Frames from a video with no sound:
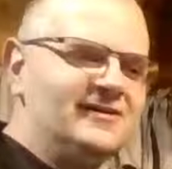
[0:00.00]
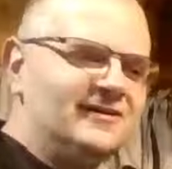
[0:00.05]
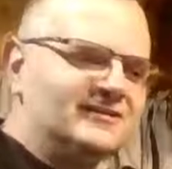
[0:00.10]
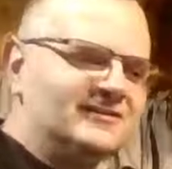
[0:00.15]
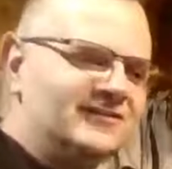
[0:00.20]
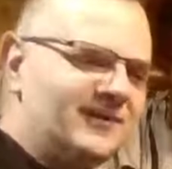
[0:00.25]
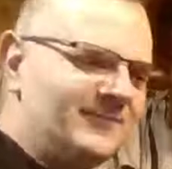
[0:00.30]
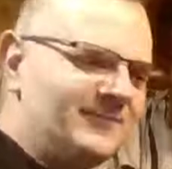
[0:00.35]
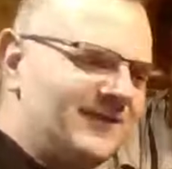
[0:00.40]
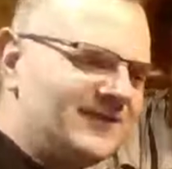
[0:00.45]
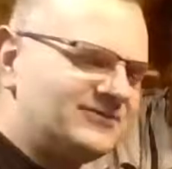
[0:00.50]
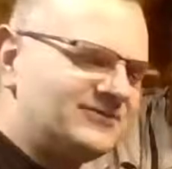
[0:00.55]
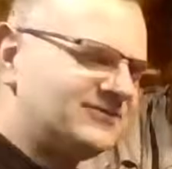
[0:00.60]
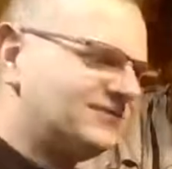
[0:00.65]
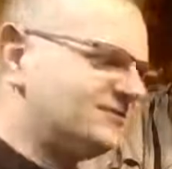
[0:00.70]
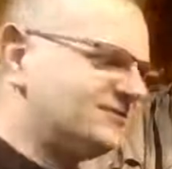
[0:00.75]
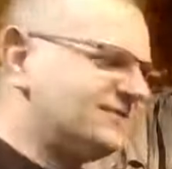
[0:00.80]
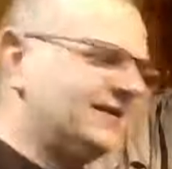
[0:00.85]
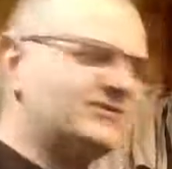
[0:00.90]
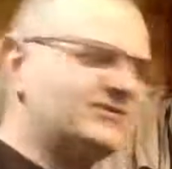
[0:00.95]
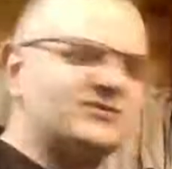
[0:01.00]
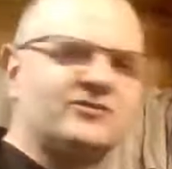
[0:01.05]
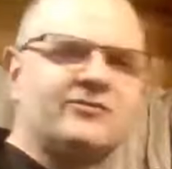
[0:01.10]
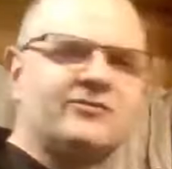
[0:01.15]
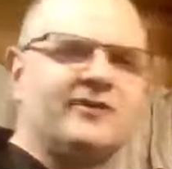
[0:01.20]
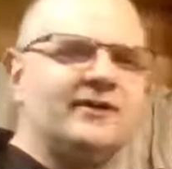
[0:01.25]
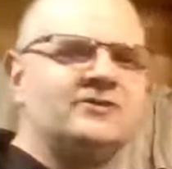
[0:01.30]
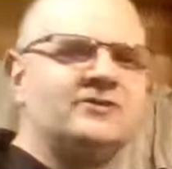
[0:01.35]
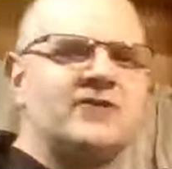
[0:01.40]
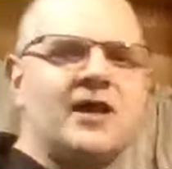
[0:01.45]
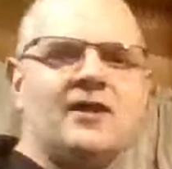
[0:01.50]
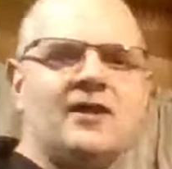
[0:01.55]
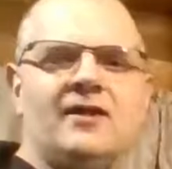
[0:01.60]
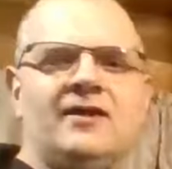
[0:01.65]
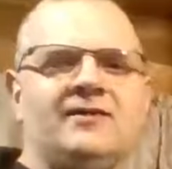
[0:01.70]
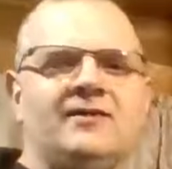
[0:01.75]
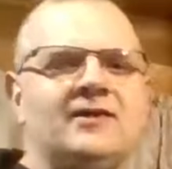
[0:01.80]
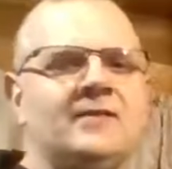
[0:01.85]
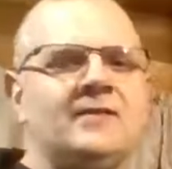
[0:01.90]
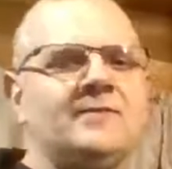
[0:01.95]
So I mean, that's just that's a great channel.
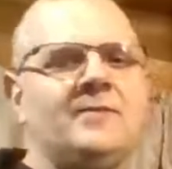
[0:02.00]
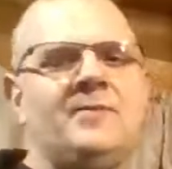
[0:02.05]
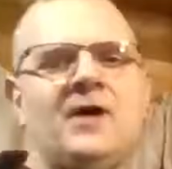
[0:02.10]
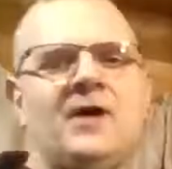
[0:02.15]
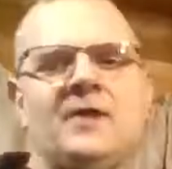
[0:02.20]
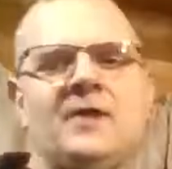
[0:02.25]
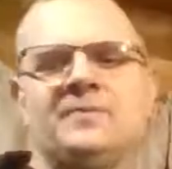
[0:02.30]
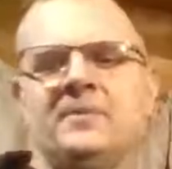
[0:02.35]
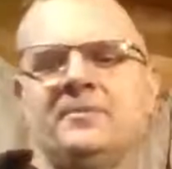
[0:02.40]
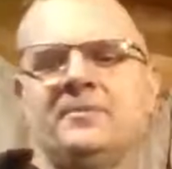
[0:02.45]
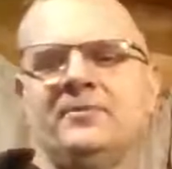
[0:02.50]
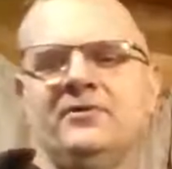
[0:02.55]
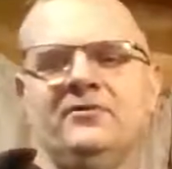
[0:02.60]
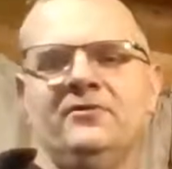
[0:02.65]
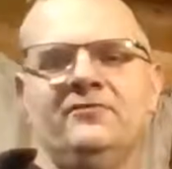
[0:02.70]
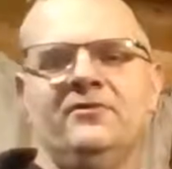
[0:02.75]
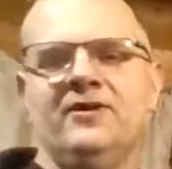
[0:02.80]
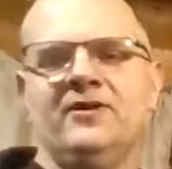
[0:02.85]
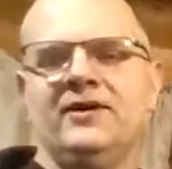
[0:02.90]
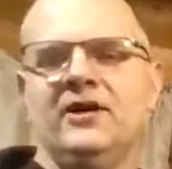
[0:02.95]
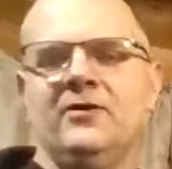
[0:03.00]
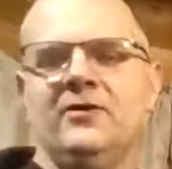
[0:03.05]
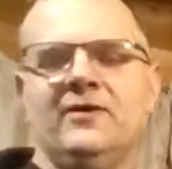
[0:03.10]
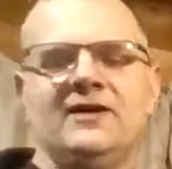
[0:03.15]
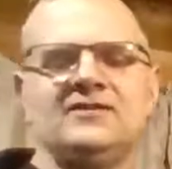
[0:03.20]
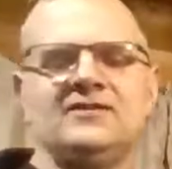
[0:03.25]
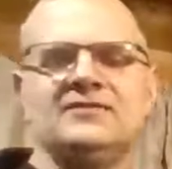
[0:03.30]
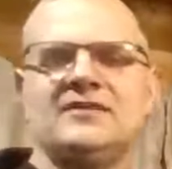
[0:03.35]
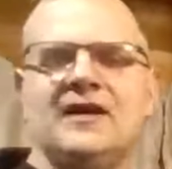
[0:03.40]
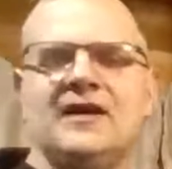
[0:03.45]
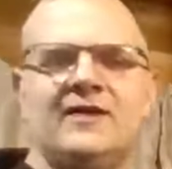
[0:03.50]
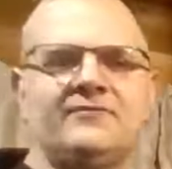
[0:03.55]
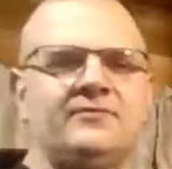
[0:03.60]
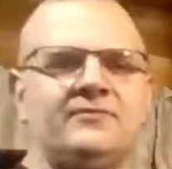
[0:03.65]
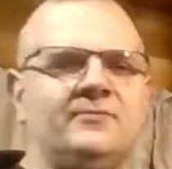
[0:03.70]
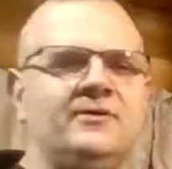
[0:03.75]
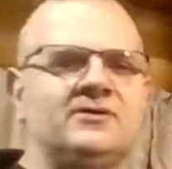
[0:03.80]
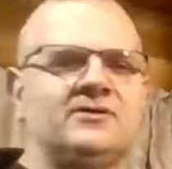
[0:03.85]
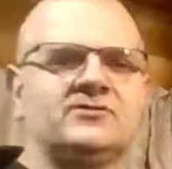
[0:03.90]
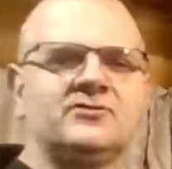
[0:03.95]
Anytime they pop up a new video, I just have
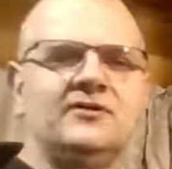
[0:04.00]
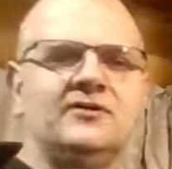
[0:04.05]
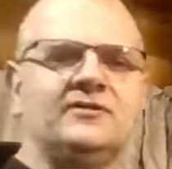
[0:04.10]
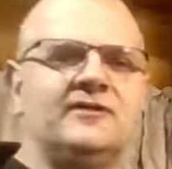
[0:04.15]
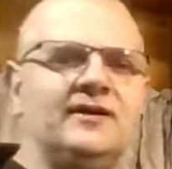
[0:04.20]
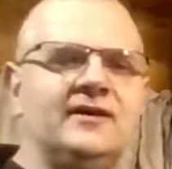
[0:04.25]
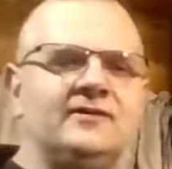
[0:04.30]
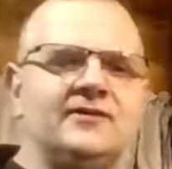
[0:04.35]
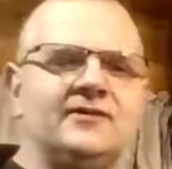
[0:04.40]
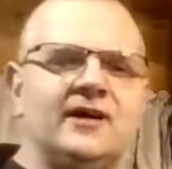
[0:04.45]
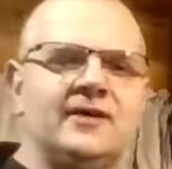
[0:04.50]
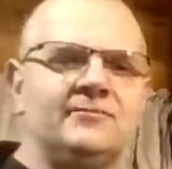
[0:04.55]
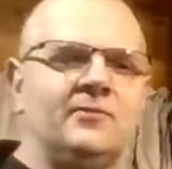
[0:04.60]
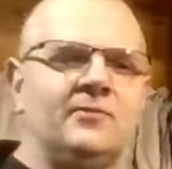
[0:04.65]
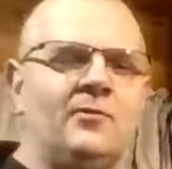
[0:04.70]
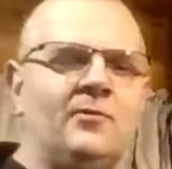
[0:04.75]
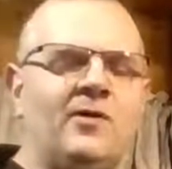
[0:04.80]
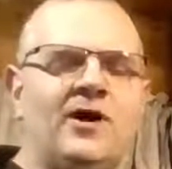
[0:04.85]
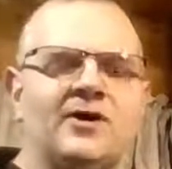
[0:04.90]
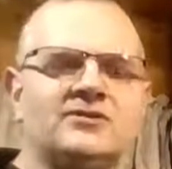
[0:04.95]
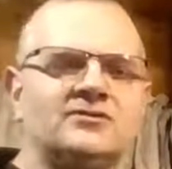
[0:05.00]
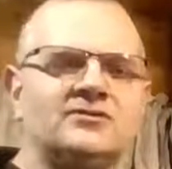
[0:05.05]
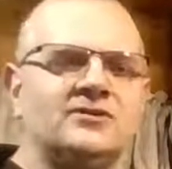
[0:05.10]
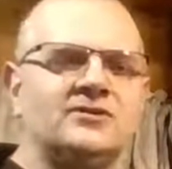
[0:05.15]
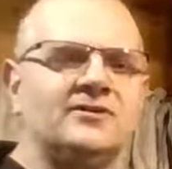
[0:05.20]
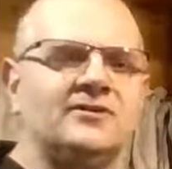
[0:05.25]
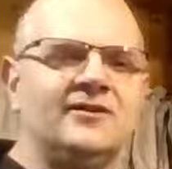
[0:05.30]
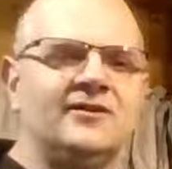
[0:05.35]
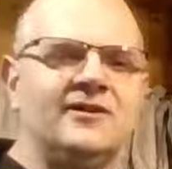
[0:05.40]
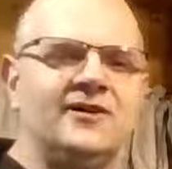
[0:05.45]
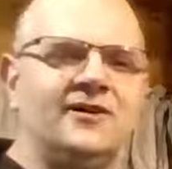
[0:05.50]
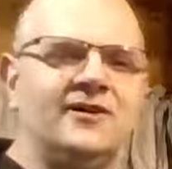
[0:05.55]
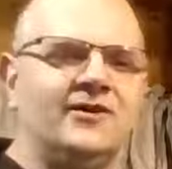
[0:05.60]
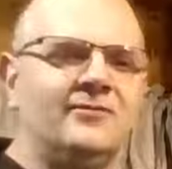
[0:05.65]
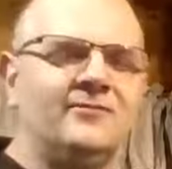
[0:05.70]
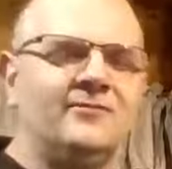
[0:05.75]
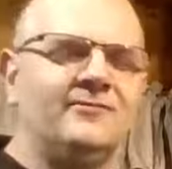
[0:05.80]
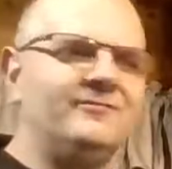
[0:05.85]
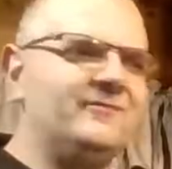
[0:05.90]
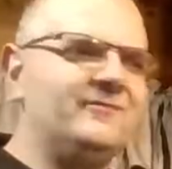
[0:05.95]
to make sure I take time to watch it. You
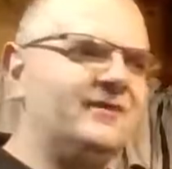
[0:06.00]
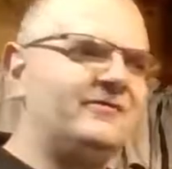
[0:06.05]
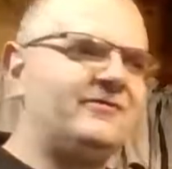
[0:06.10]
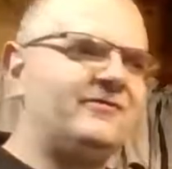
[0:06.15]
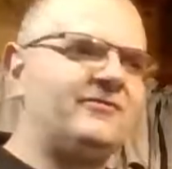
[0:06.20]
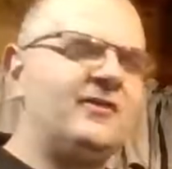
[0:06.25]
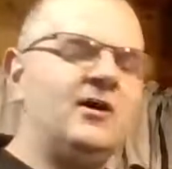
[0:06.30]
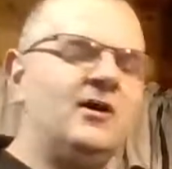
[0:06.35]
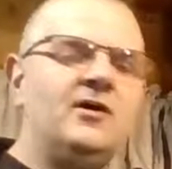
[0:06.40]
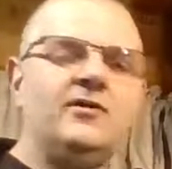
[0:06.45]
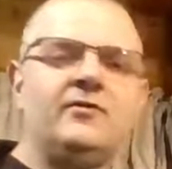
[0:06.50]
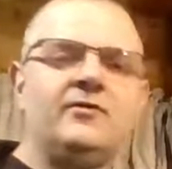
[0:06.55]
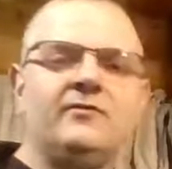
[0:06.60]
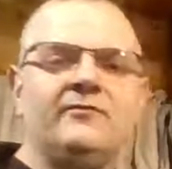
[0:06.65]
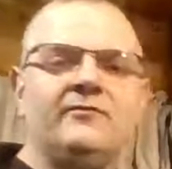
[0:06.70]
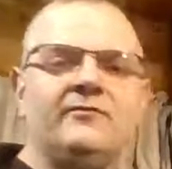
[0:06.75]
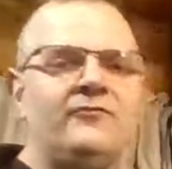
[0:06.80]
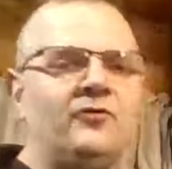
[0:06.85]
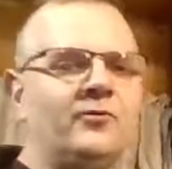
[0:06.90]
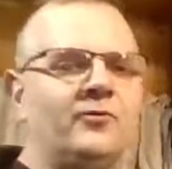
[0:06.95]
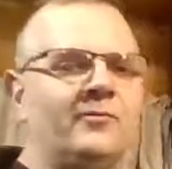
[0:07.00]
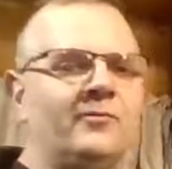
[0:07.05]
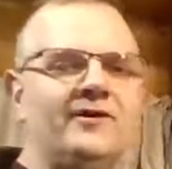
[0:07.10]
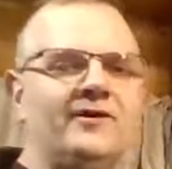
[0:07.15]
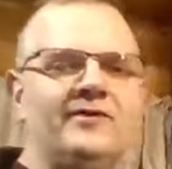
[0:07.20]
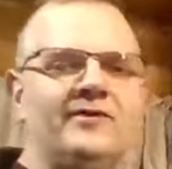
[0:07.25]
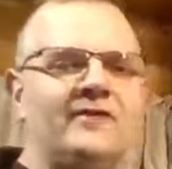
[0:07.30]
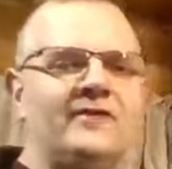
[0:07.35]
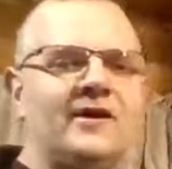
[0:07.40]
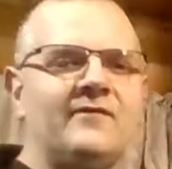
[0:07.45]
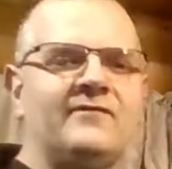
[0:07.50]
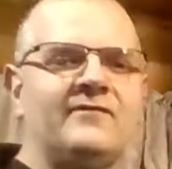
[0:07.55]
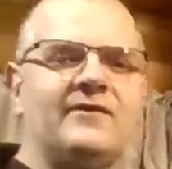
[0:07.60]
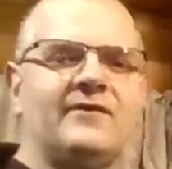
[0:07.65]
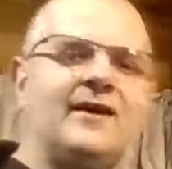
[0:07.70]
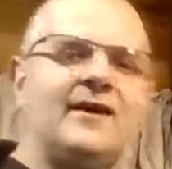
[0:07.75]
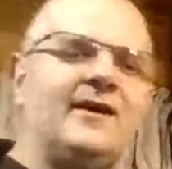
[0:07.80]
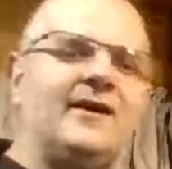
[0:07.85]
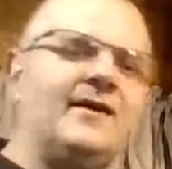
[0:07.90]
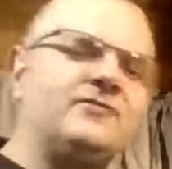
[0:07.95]
know, it's they're informative and
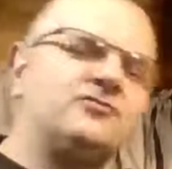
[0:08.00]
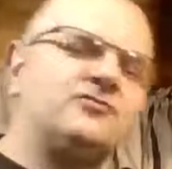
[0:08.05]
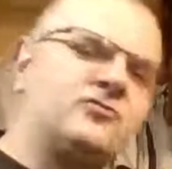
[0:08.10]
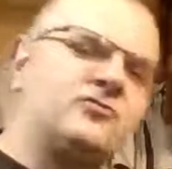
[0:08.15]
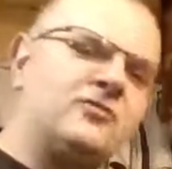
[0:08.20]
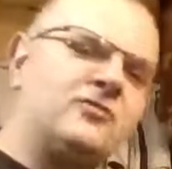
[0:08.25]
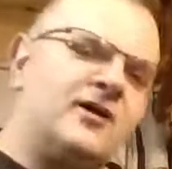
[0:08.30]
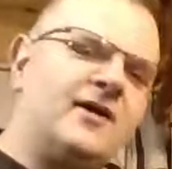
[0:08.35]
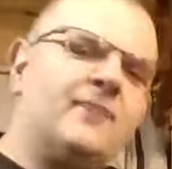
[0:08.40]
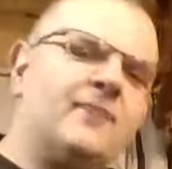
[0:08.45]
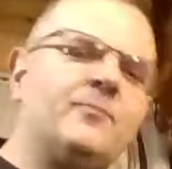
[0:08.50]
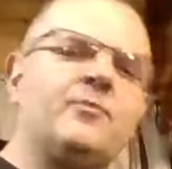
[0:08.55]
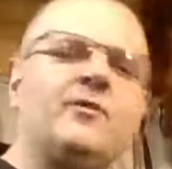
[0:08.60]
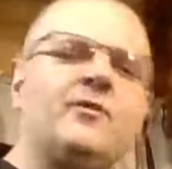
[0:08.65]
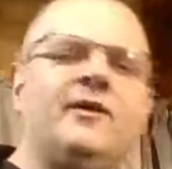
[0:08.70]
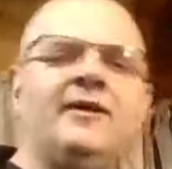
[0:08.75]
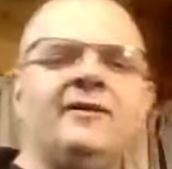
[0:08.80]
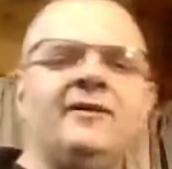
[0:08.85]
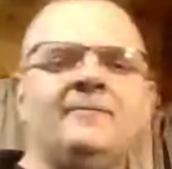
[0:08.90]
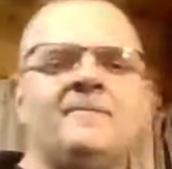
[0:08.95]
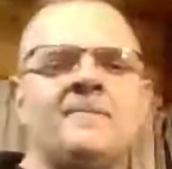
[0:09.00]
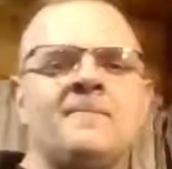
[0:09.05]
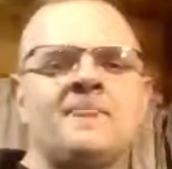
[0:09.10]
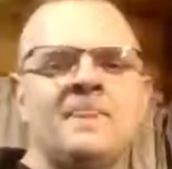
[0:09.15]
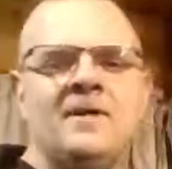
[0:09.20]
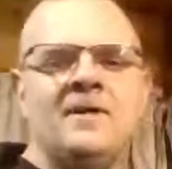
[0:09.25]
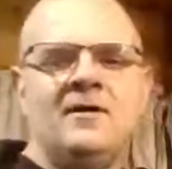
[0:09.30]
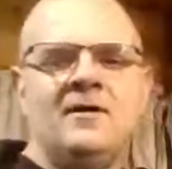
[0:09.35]
everything. I try and bring